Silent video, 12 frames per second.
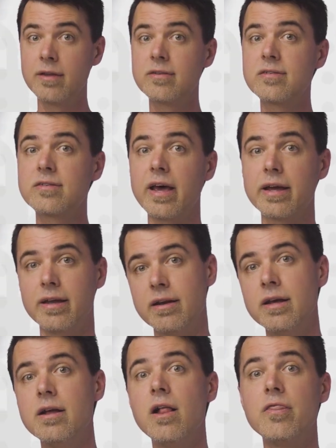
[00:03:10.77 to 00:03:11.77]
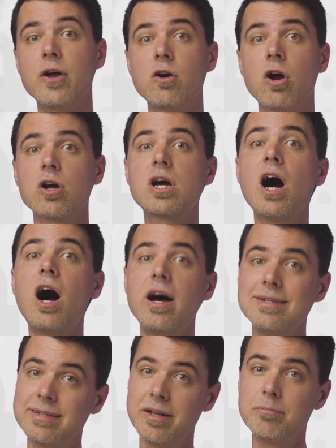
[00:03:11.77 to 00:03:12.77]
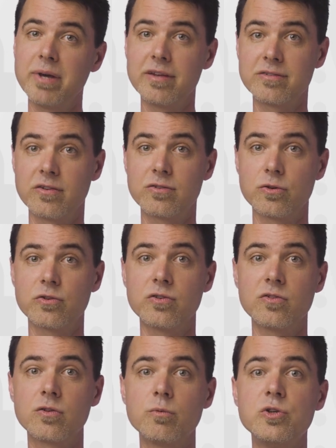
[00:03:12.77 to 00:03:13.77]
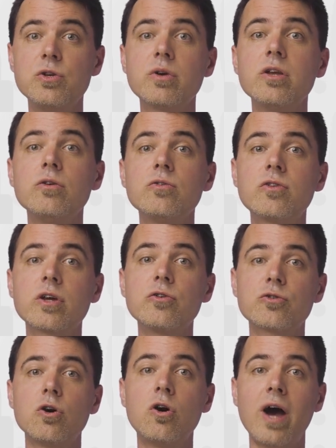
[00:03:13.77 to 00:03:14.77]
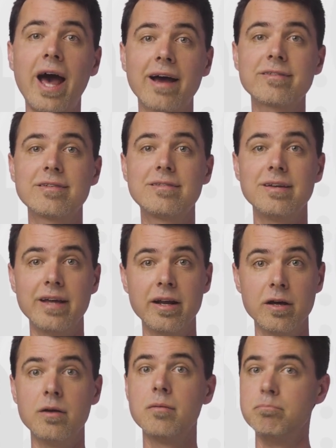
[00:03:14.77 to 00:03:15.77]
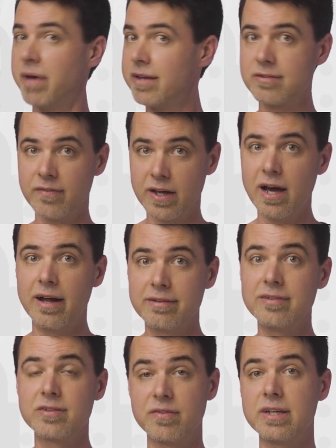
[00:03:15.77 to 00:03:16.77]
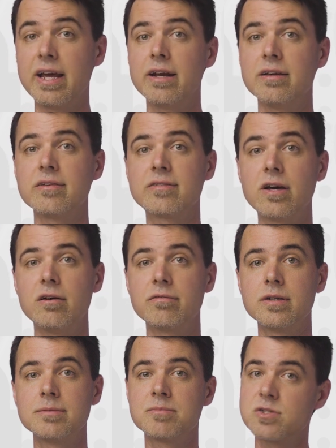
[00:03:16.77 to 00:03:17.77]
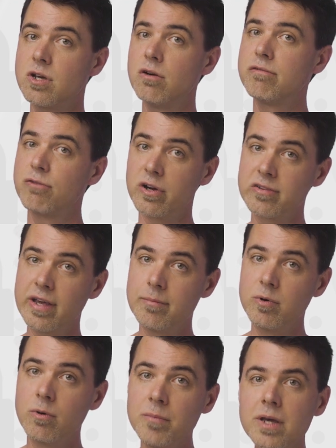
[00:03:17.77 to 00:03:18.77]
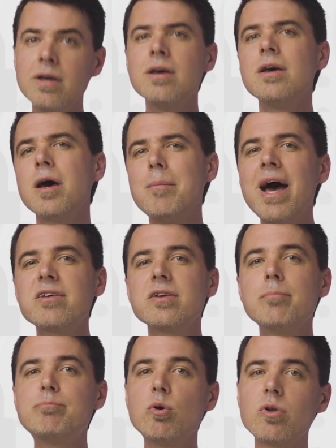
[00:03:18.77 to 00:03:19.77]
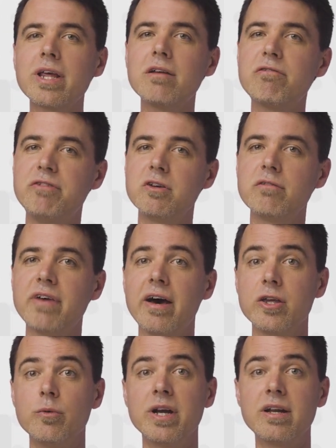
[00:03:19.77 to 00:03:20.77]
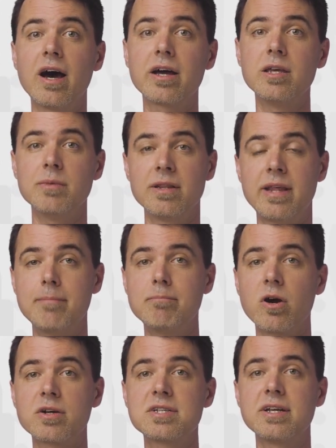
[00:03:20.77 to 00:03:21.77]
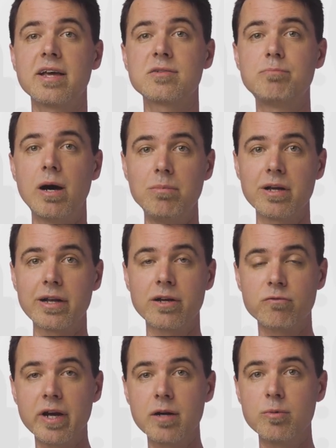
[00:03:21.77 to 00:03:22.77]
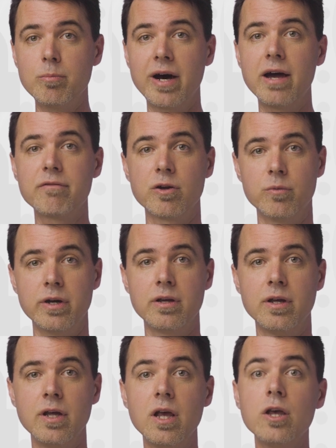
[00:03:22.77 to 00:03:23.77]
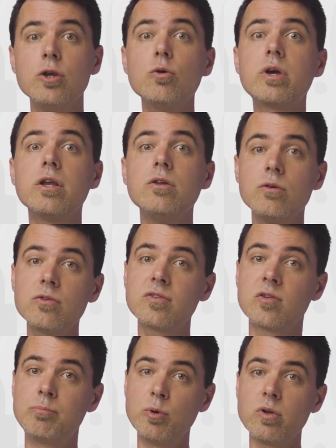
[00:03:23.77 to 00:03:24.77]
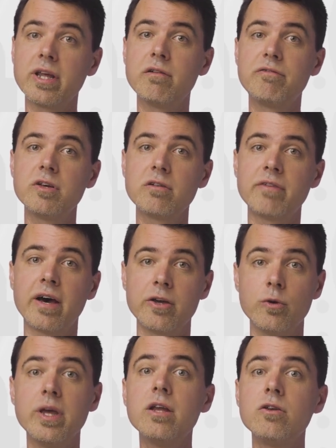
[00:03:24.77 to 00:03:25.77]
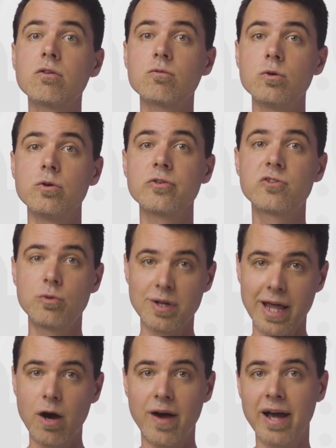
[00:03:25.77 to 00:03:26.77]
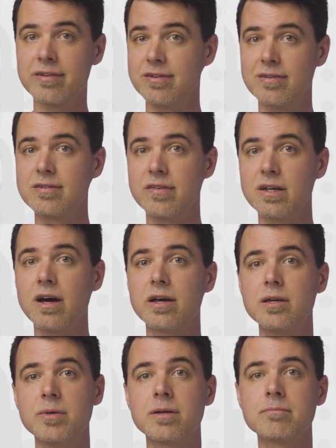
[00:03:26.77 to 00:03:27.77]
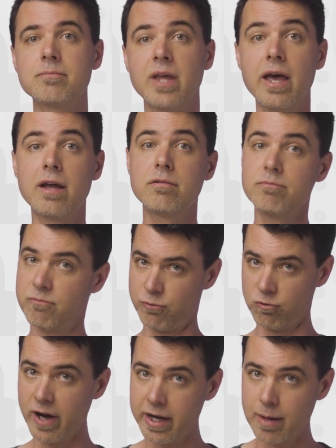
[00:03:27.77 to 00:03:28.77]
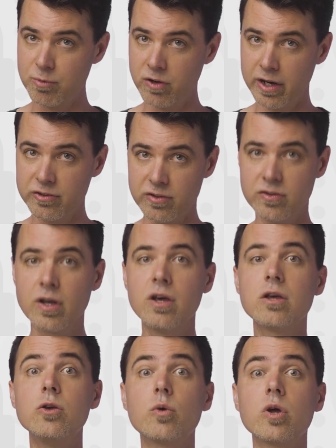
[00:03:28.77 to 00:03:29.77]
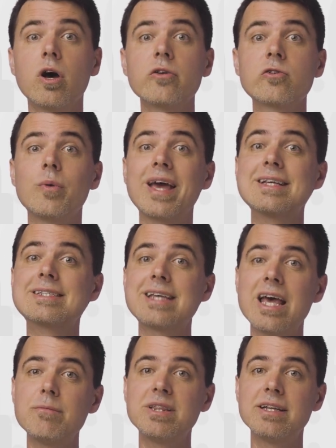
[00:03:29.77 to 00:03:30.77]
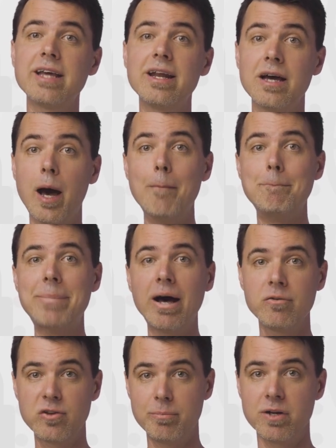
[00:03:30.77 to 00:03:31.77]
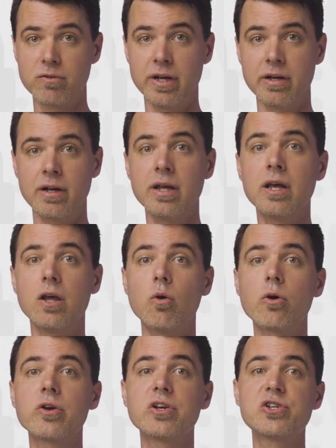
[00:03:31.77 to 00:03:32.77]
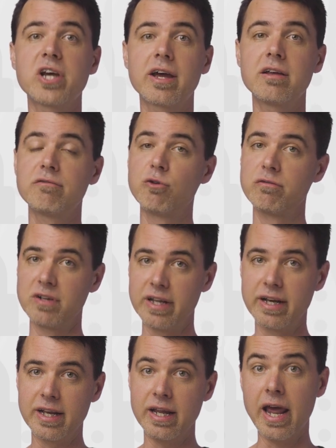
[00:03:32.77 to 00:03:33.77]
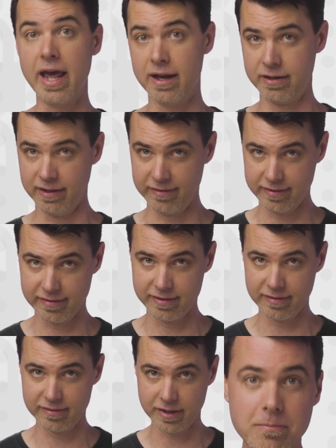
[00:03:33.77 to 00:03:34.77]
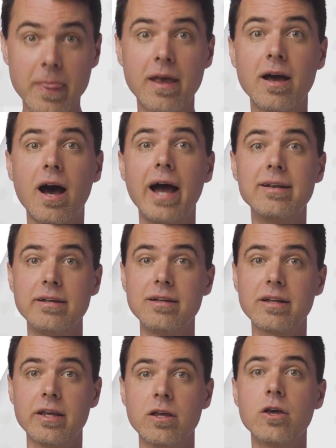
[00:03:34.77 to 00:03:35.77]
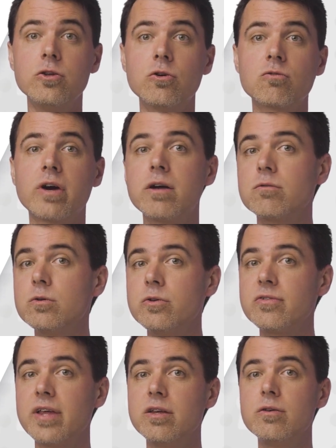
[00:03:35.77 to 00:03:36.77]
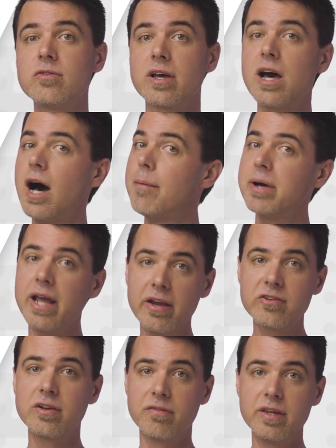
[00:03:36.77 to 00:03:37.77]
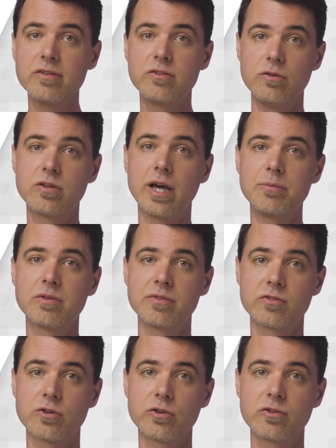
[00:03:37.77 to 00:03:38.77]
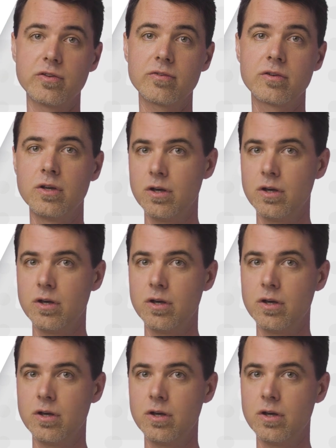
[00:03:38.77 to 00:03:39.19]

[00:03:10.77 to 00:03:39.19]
Second, there are content-based assertions, which you can use to control access to data based on the contents of the data itself. So, for example, imagine a Boolean field value in a document that marks it as publicly readable by everyone. You can use this Boolean field value in your rules to allow access to the document. And for write operations, you can also examine the data about to be written in order to check it for validity and consistency. Ideally, you'll write rules that use a combination of these two types of assertions.